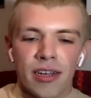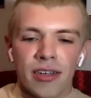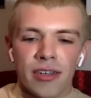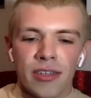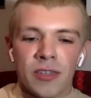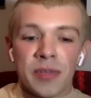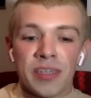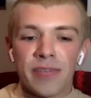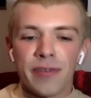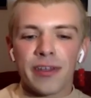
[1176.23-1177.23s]

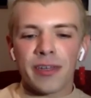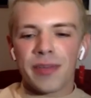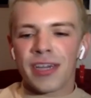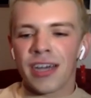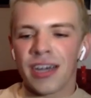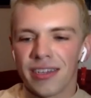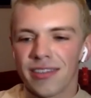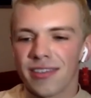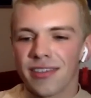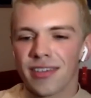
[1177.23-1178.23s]
specifically
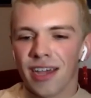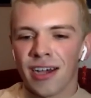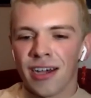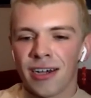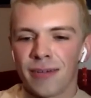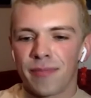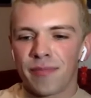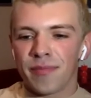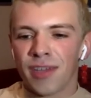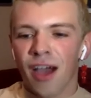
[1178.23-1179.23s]
because
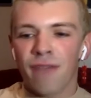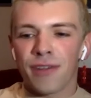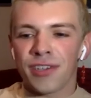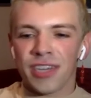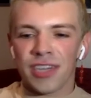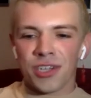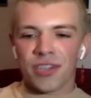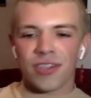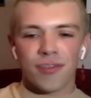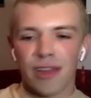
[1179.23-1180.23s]
conversations
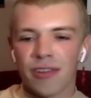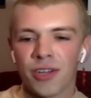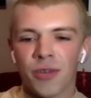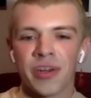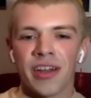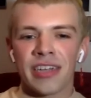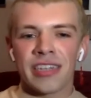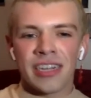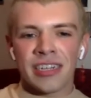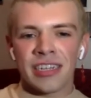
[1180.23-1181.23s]
around queer
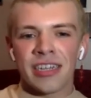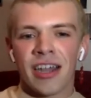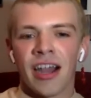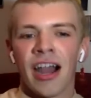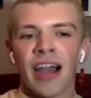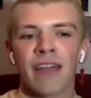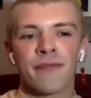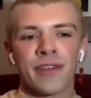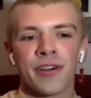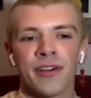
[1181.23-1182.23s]
identity, I
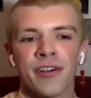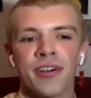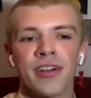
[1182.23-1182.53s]
feel,